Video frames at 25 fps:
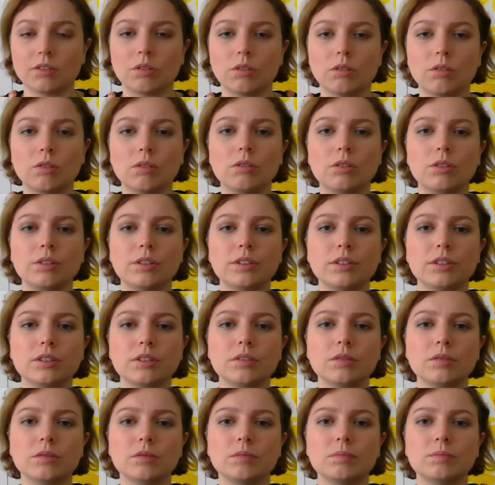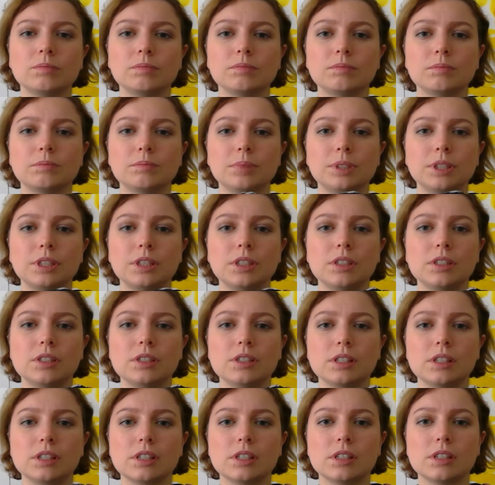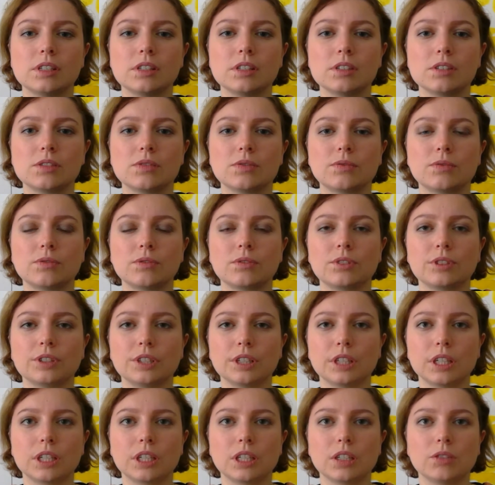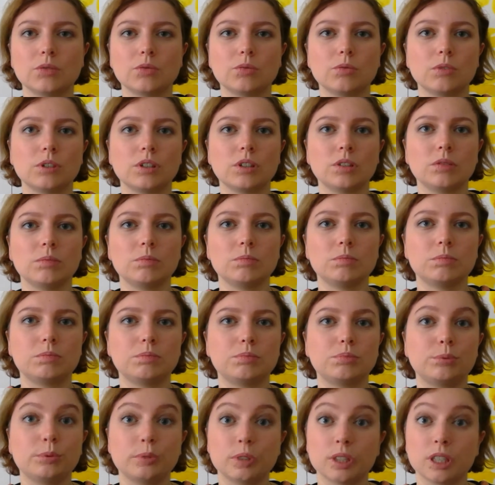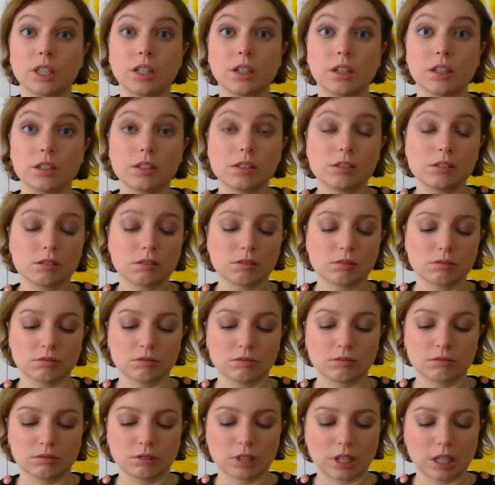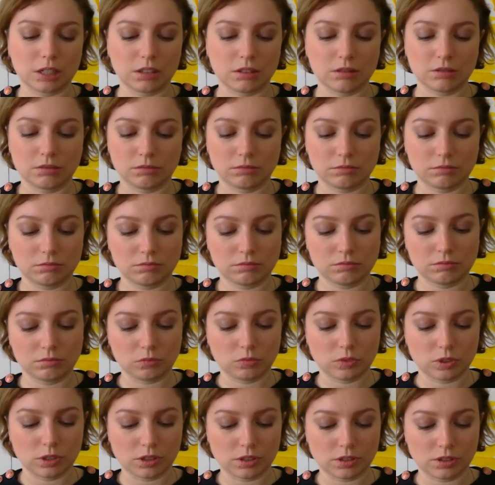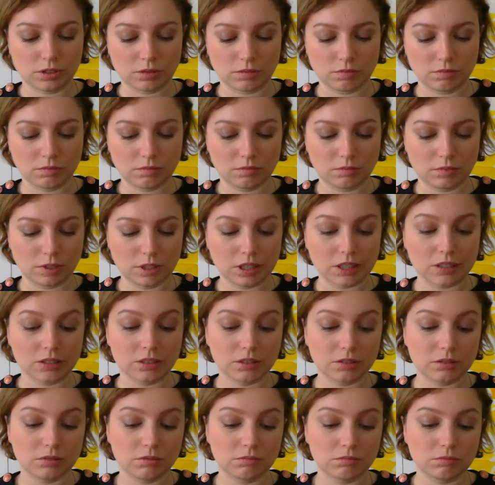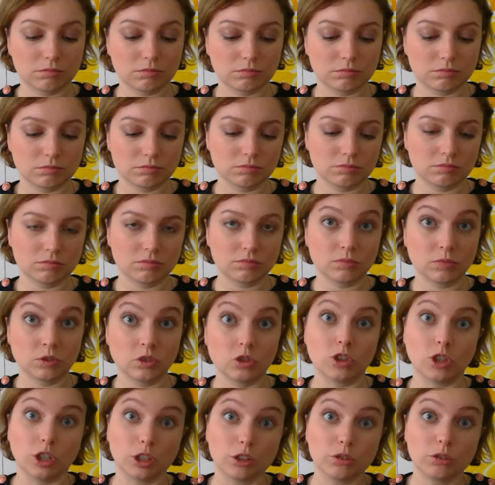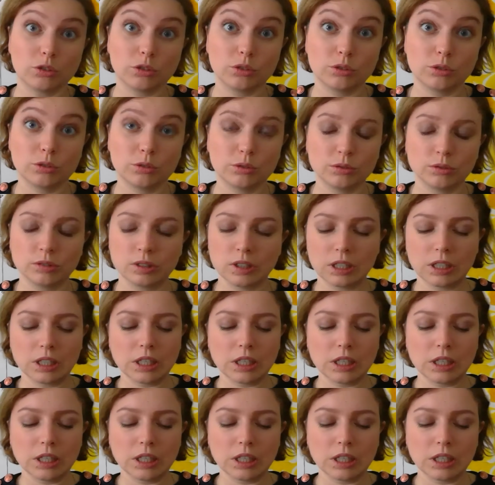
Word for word: All the pieces for the kit were pre-cut, so that was that not to do.